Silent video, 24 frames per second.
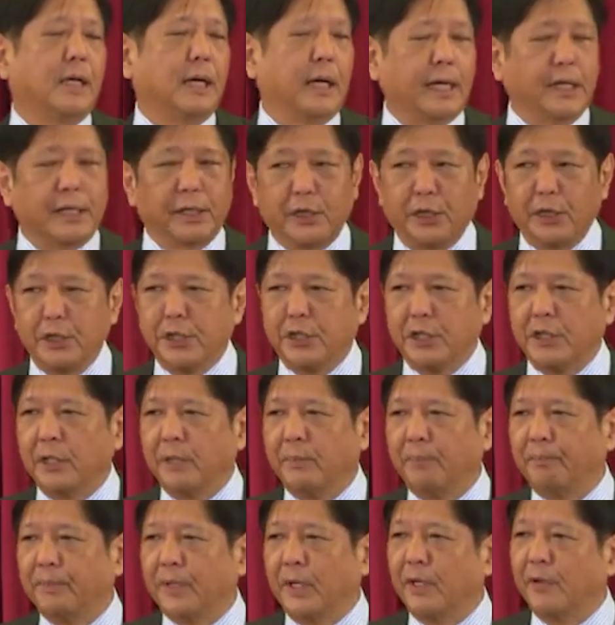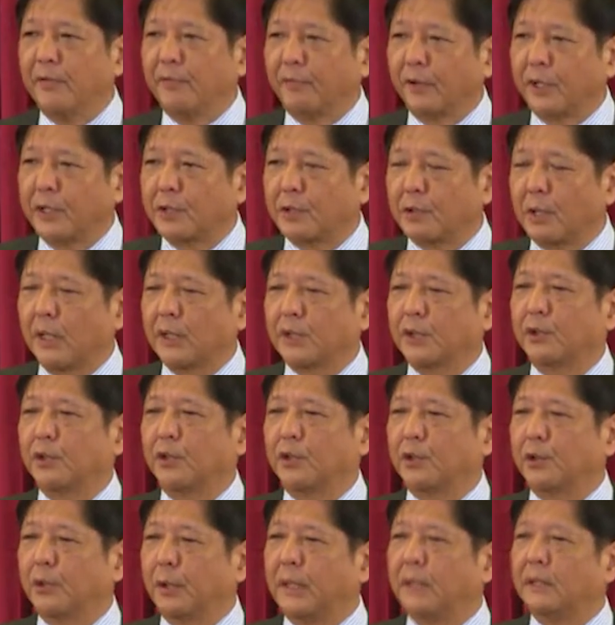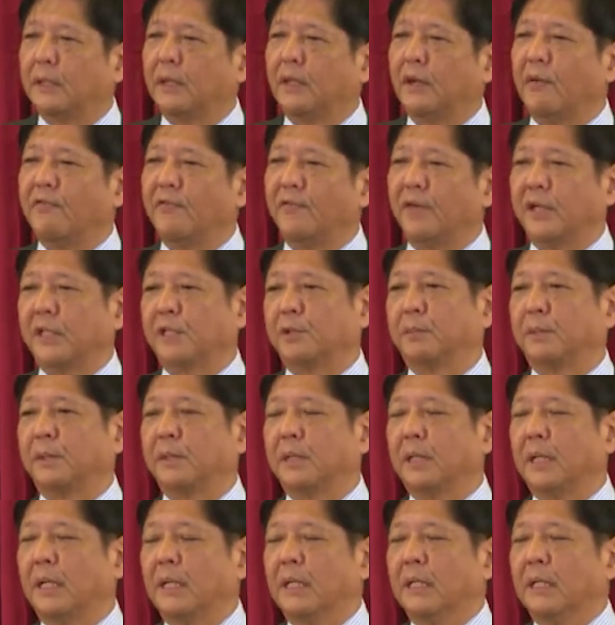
energy, infrastructure, trade and investment,